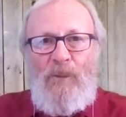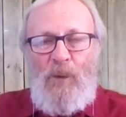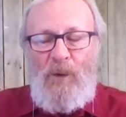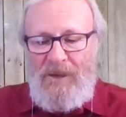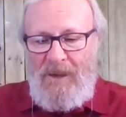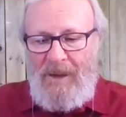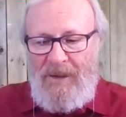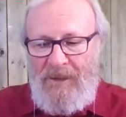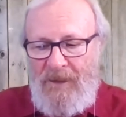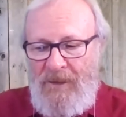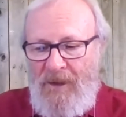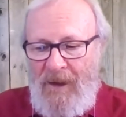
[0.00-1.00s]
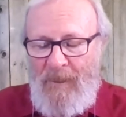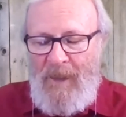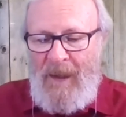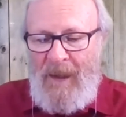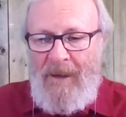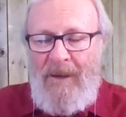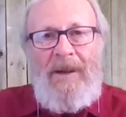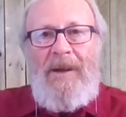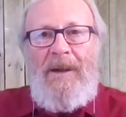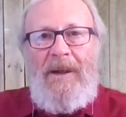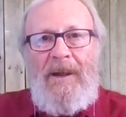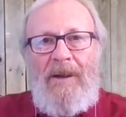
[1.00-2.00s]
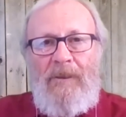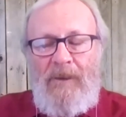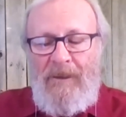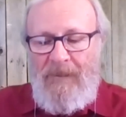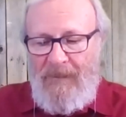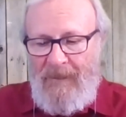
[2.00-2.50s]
more studies to talk about and we've